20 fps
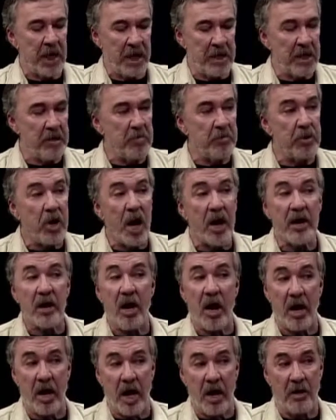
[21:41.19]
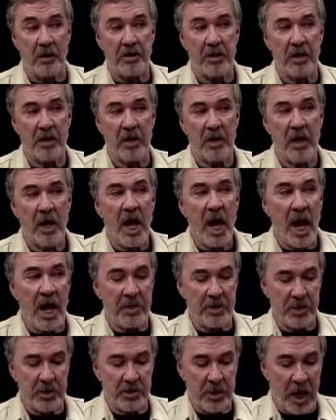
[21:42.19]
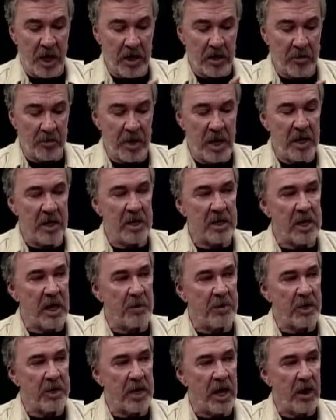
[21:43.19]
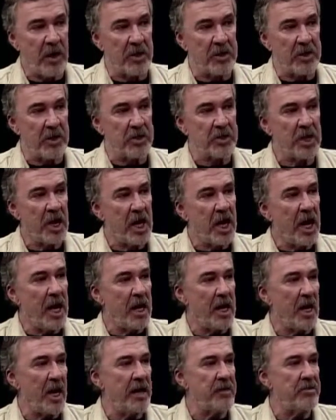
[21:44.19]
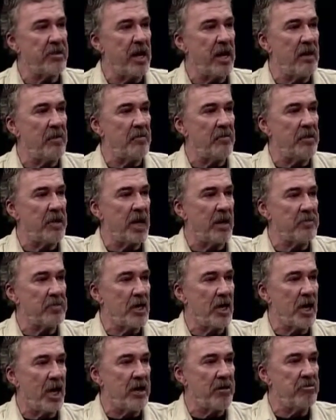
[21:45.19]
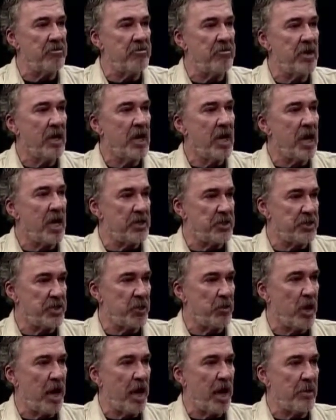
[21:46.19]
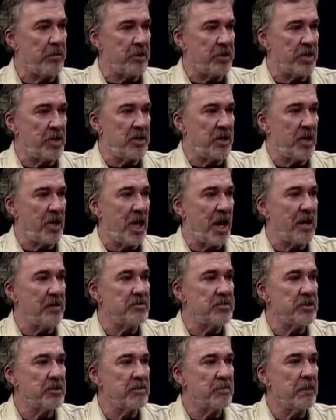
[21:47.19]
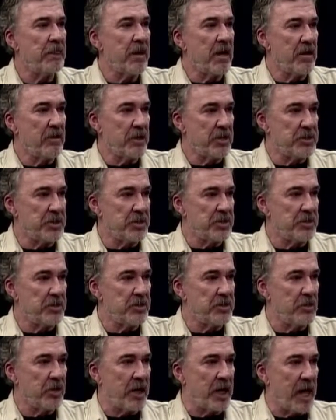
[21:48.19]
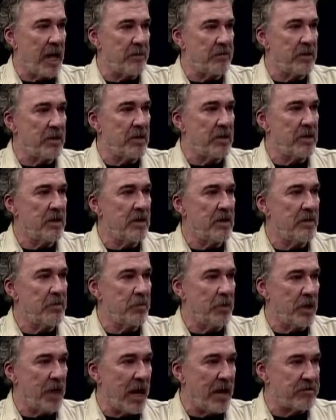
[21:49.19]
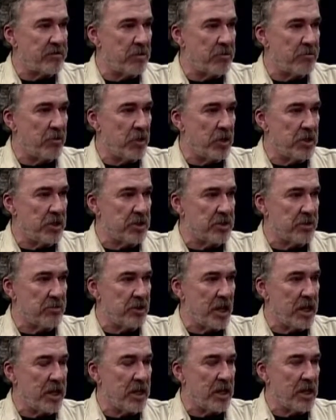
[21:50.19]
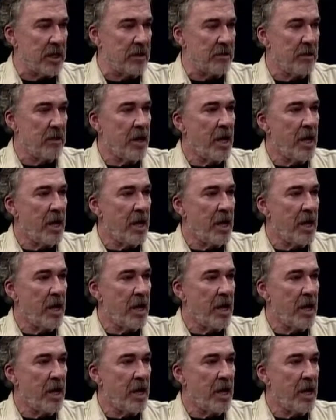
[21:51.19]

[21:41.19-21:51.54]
I didn't plot it all out. I created a couple of characters and let them come to life and see what happened in their lives. This is what happened after 4 years of writing it.